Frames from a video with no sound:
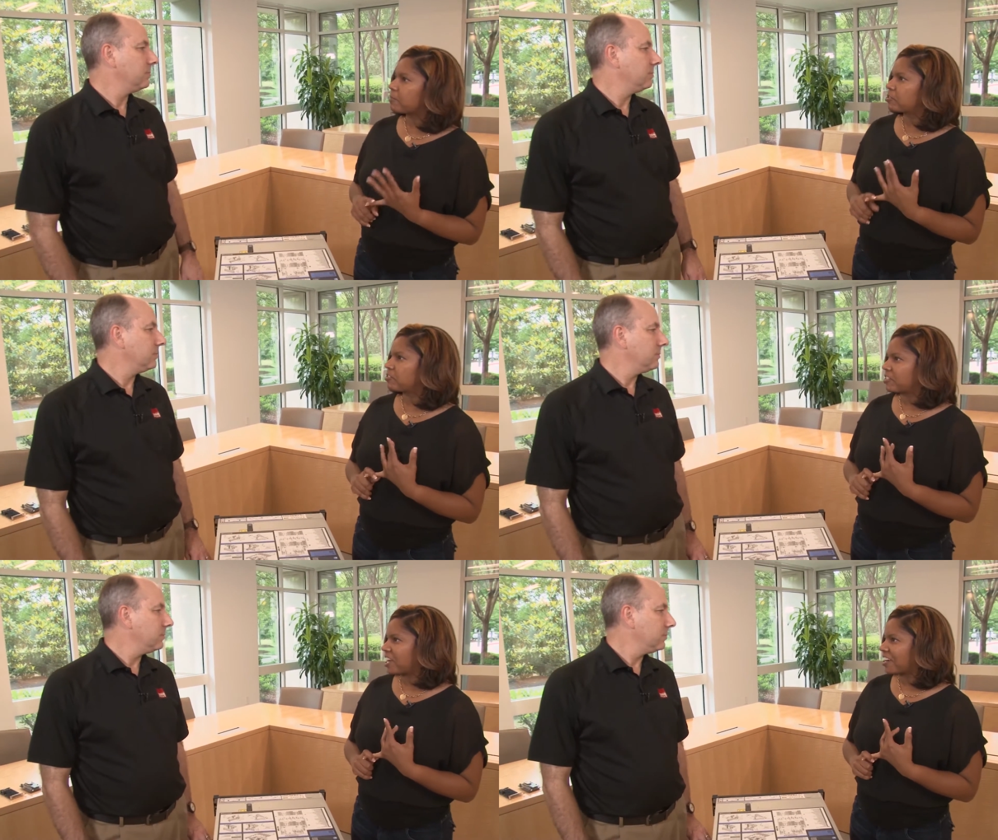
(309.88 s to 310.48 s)

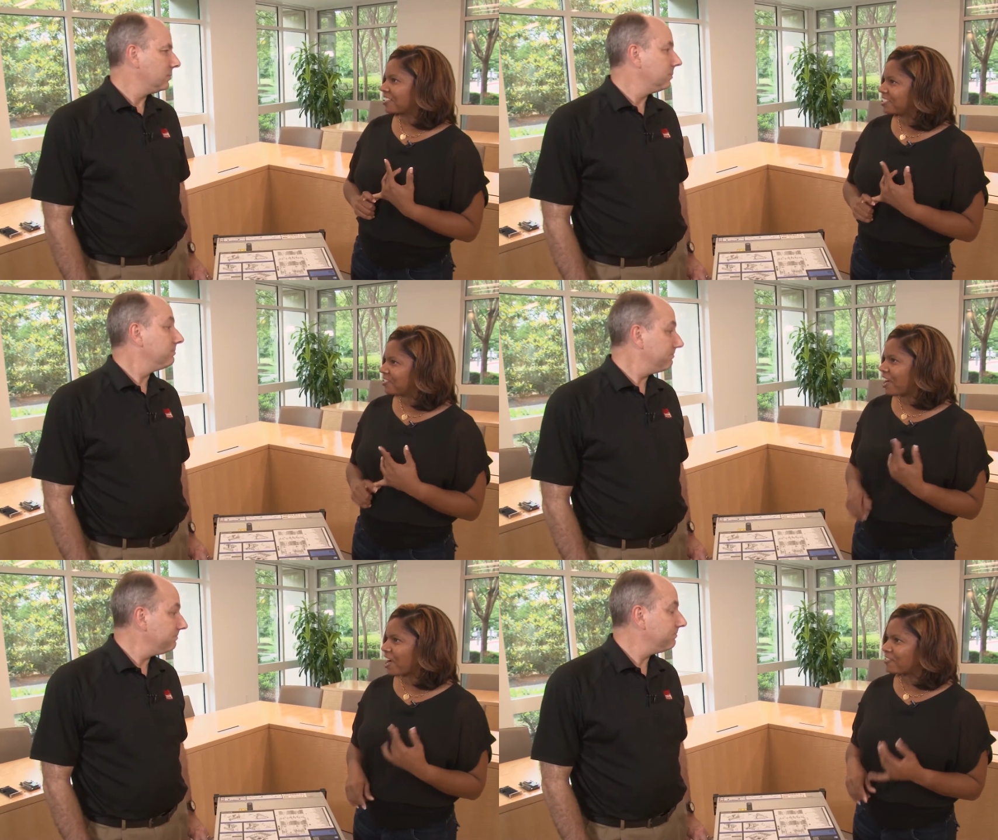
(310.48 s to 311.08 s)
Speaker 1: options there. You
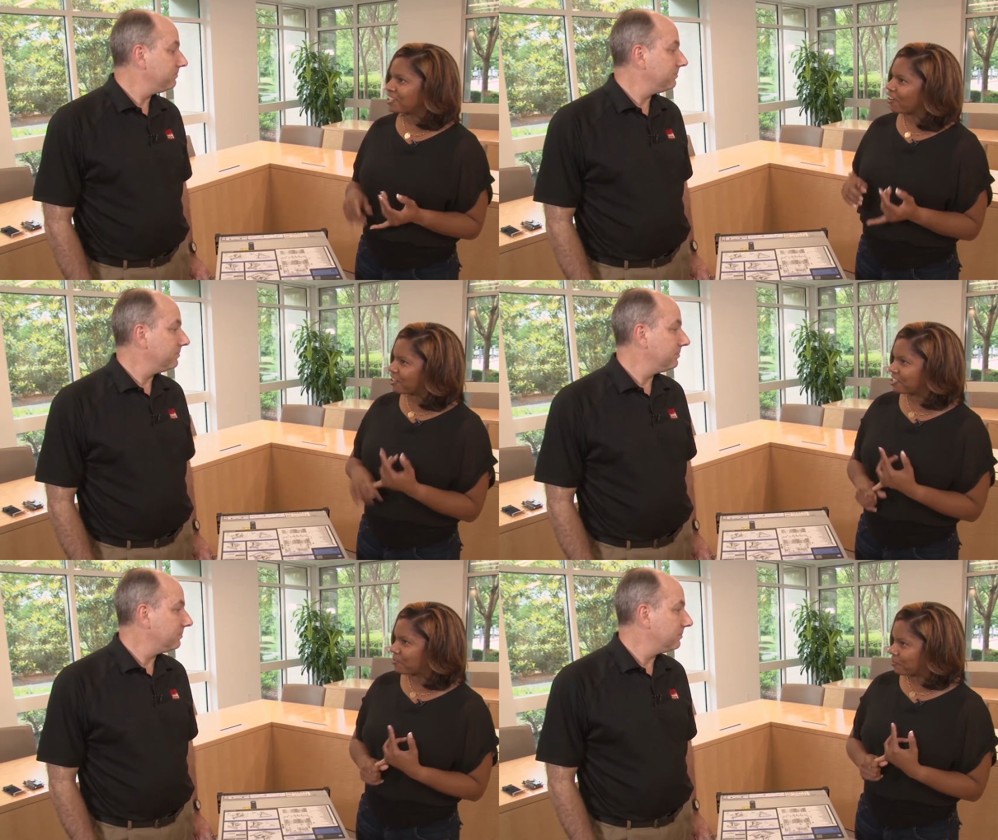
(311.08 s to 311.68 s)
have the
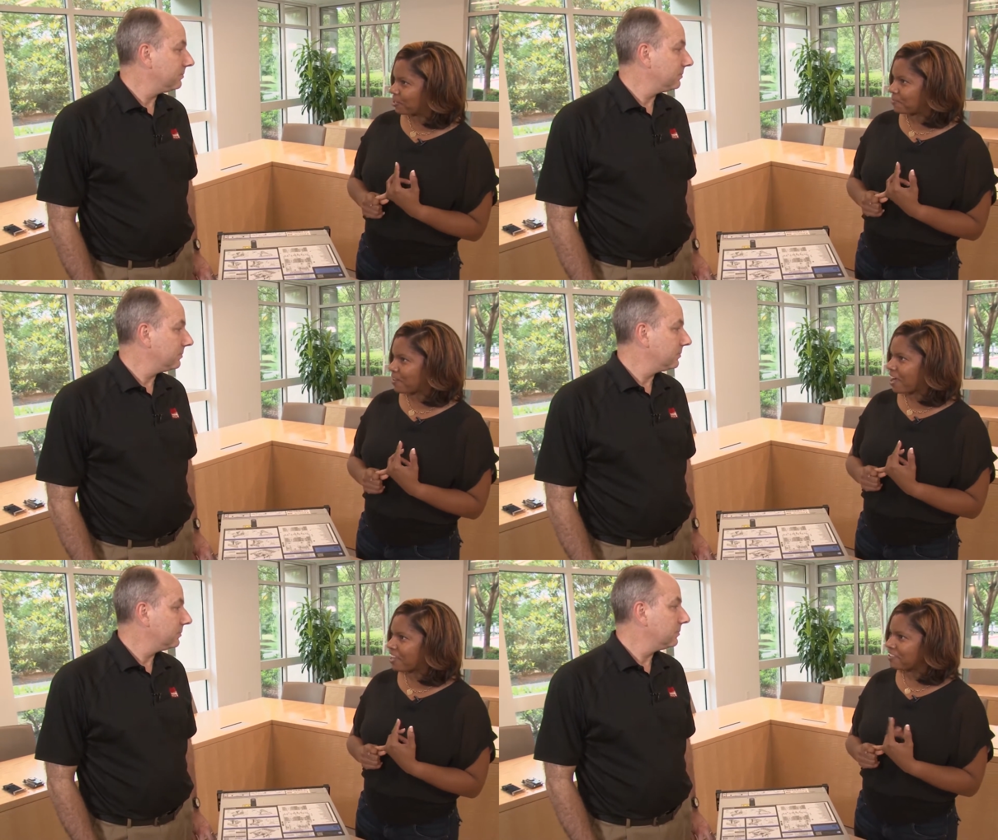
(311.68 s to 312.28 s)

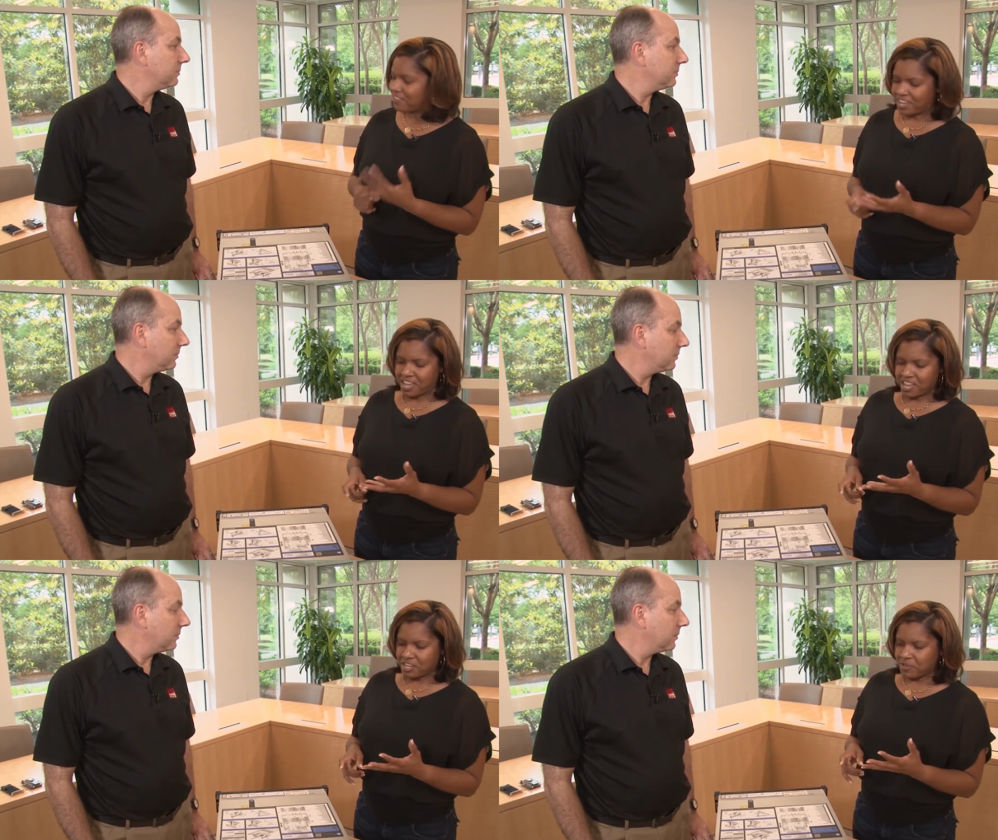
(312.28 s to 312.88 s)
RJ45.
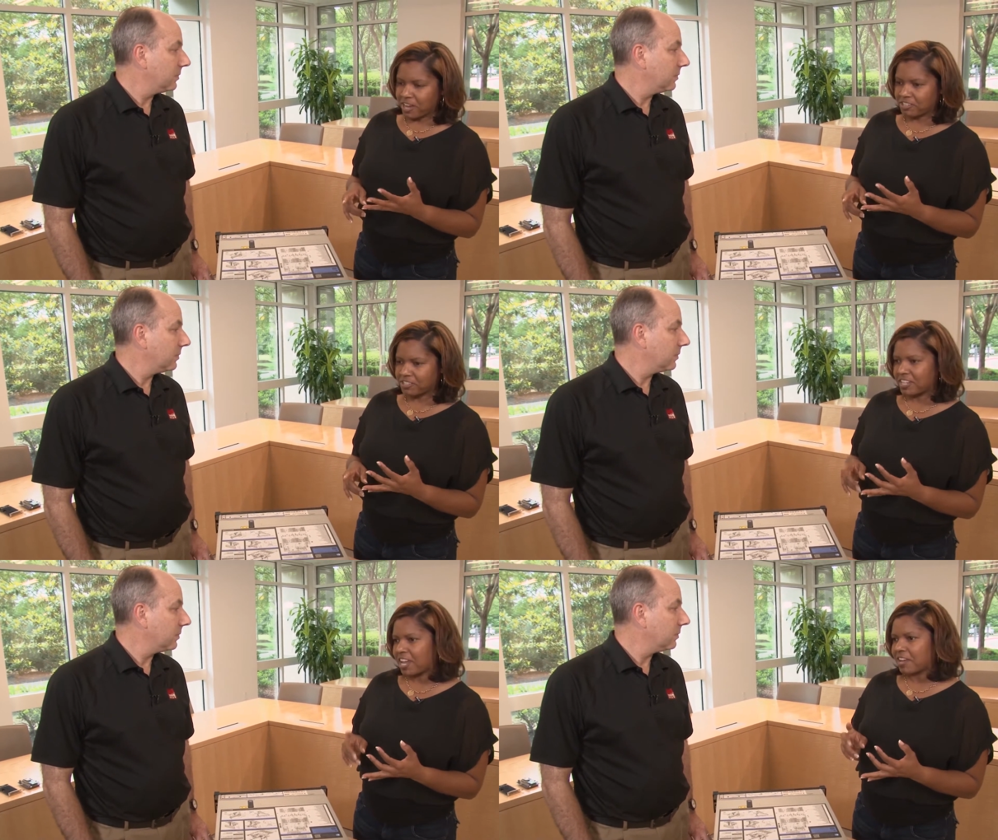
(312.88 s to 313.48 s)
You
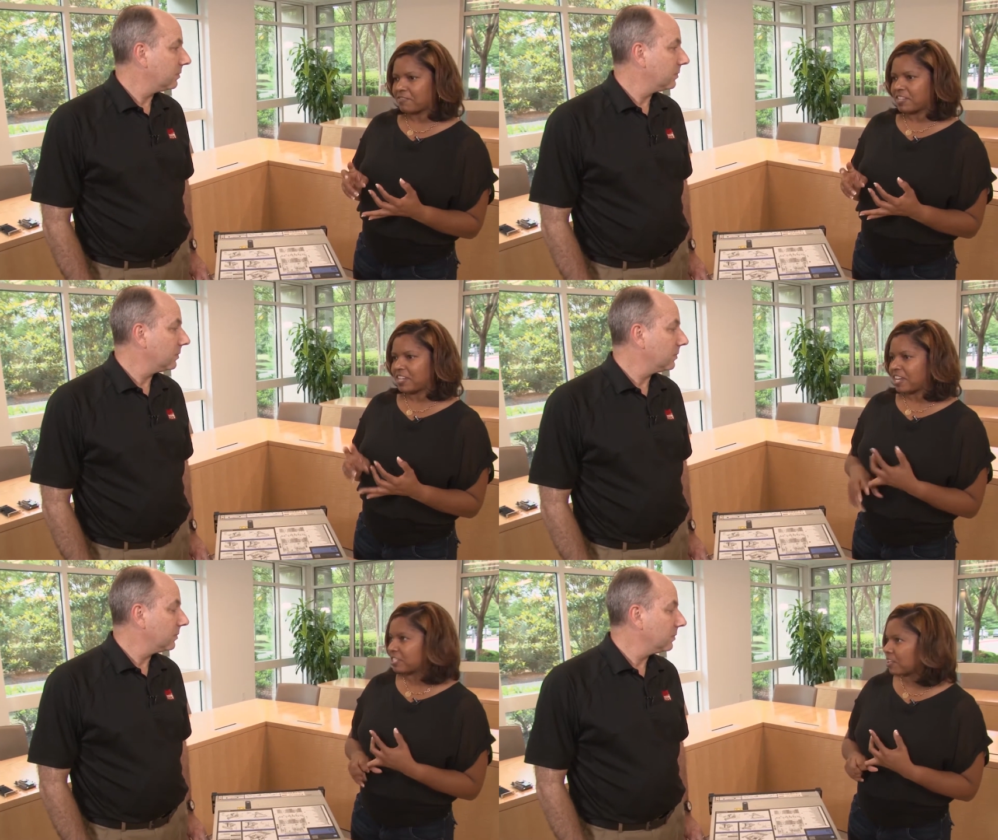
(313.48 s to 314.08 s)
actually have the
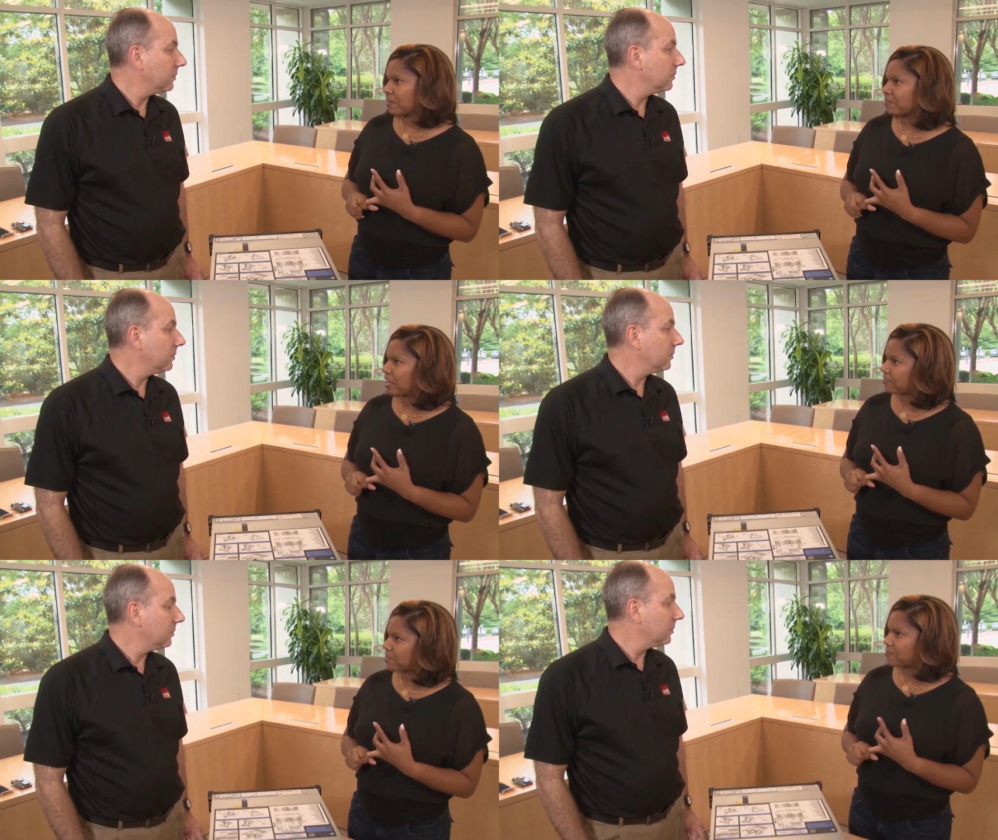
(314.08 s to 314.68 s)
SM, um,
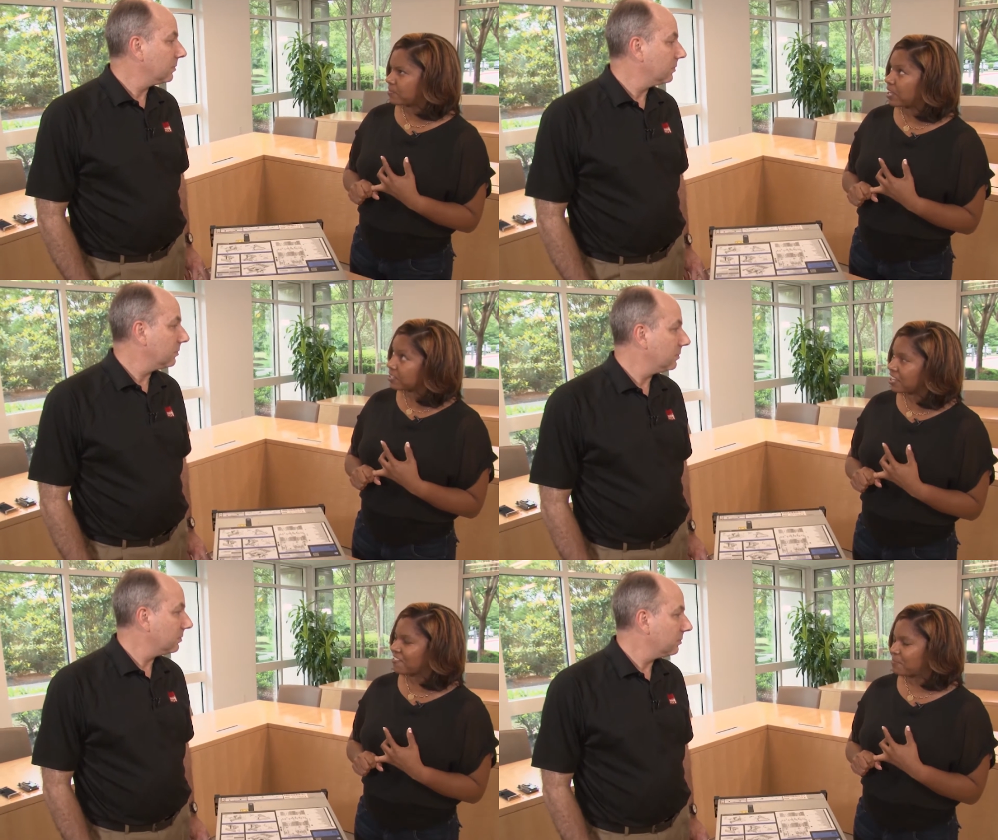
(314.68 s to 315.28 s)
SF, uh,
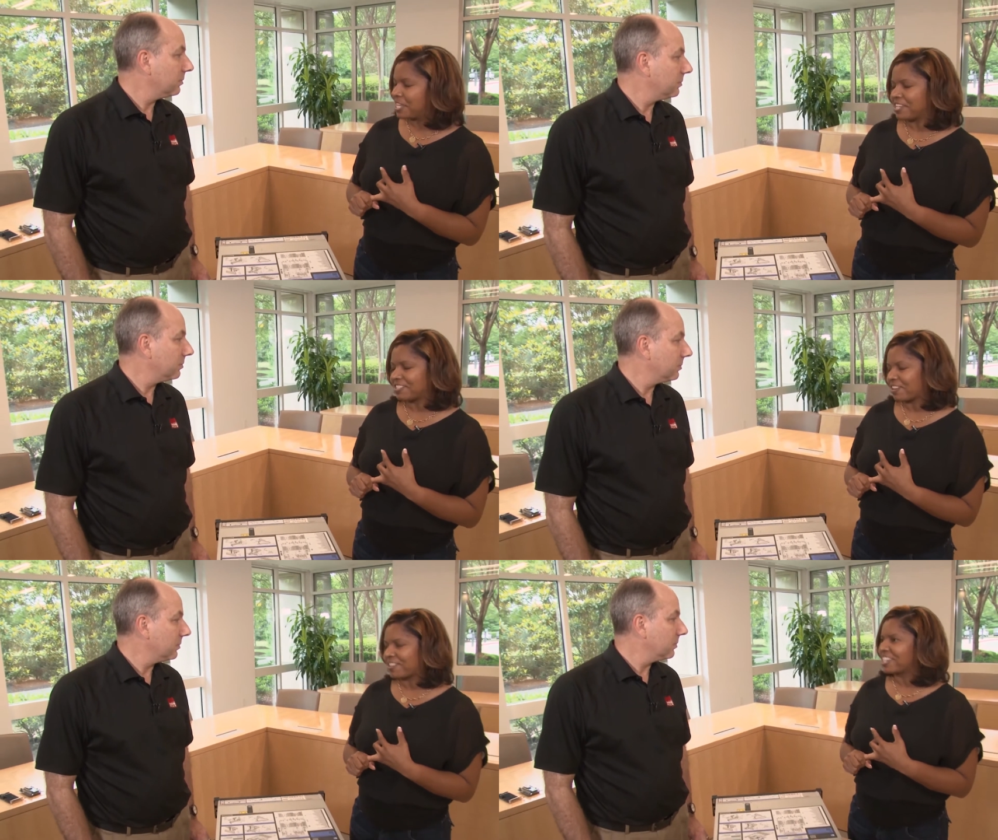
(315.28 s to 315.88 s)
SFP,
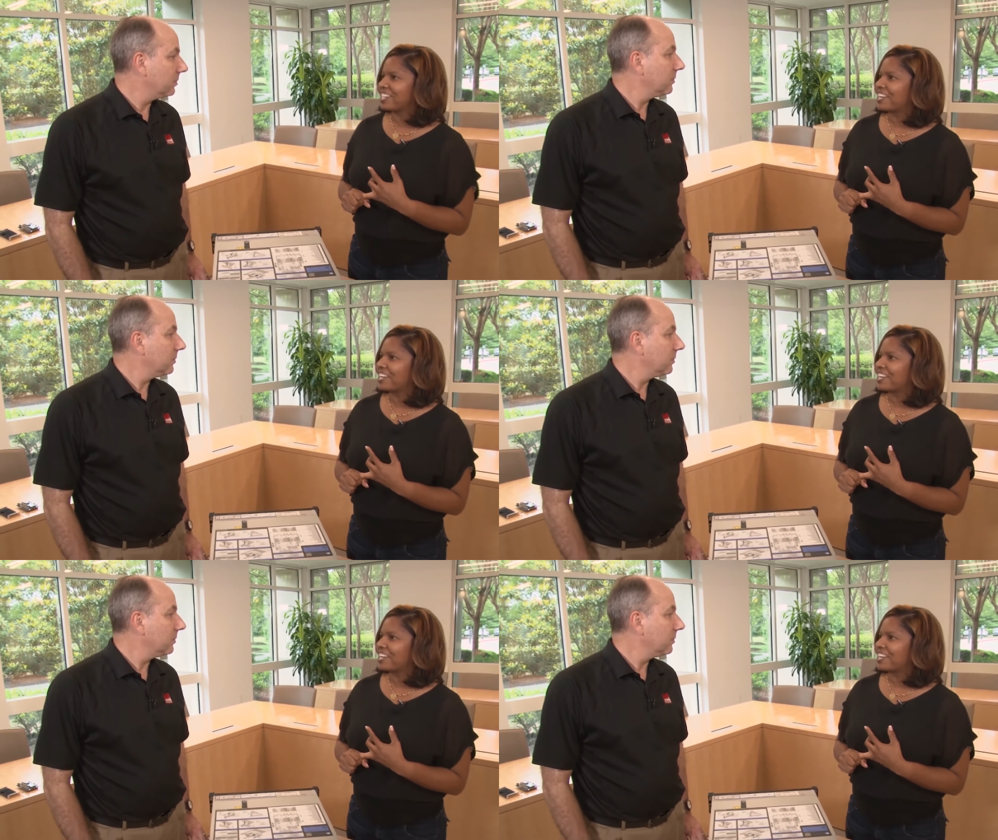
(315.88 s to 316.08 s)
sorry,